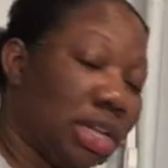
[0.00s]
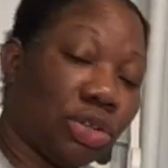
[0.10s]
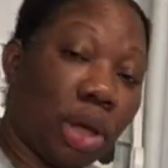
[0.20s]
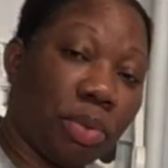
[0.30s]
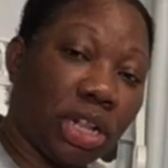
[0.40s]

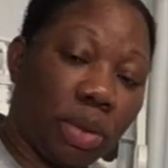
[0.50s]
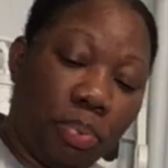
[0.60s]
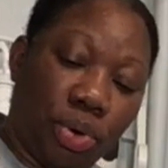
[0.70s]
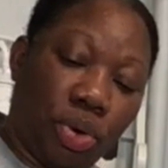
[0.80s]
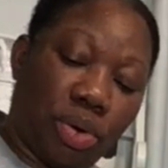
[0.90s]
So I'm gonna
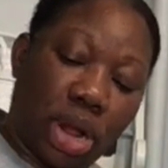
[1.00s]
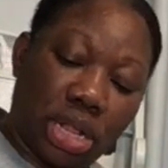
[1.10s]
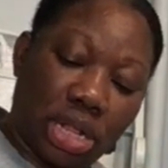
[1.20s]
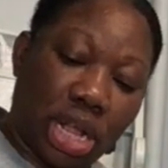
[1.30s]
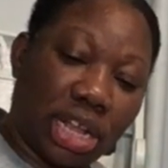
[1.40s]
pour
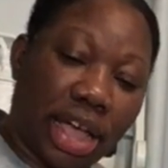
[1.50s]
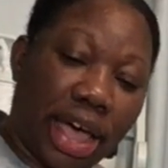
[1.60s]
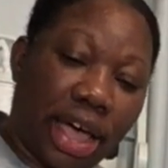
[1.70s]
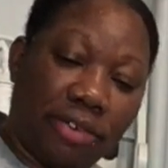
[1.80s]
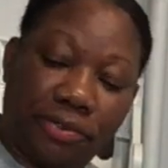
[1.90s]
another
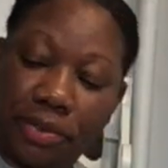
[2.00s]
1/2.